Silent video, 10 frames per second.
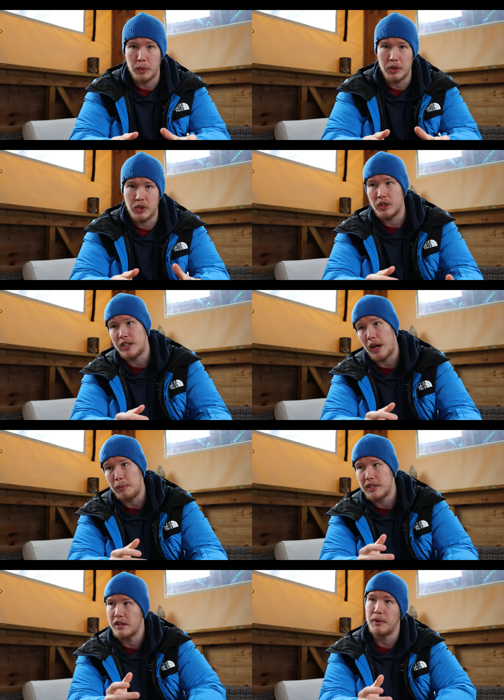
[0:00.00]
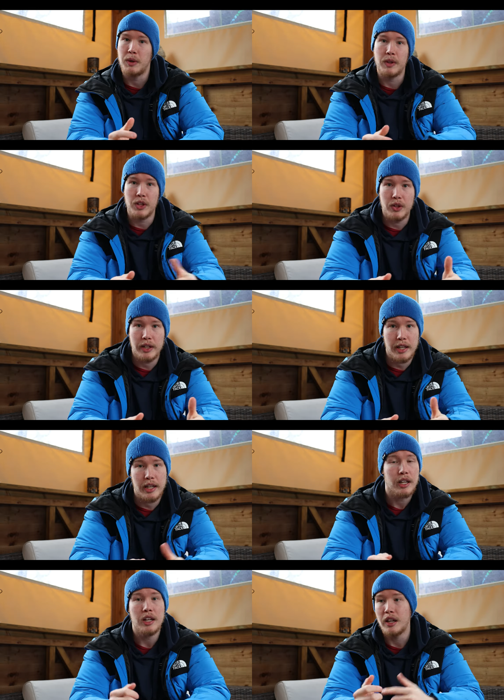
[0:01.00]
but due to how busy I've been with
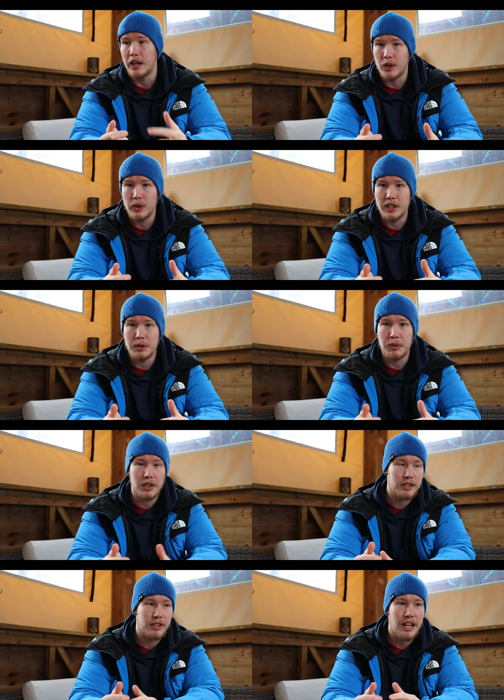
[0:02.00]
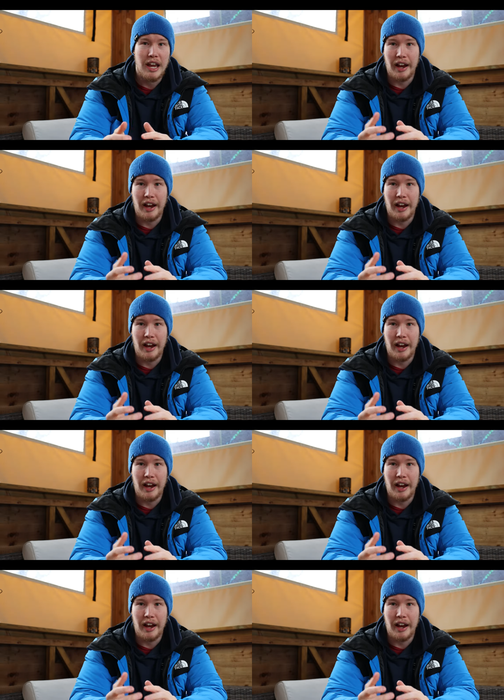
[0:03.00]
uni and Christmas,